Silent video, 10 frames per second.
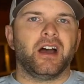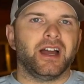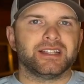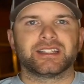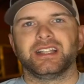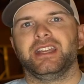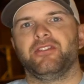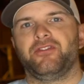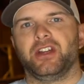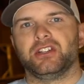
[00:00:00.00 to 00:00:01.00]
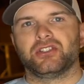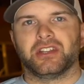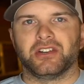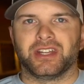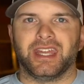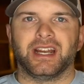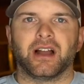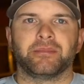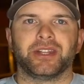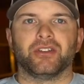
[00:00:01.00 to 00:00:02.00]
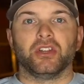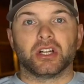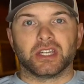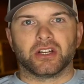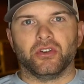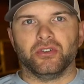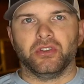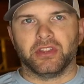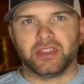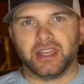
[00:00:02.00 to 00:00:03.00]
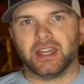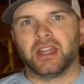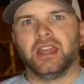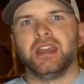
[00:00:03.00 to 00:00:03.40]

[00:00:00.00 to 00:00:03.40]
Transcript: isolated fish that are getting up there looking to go do the thing.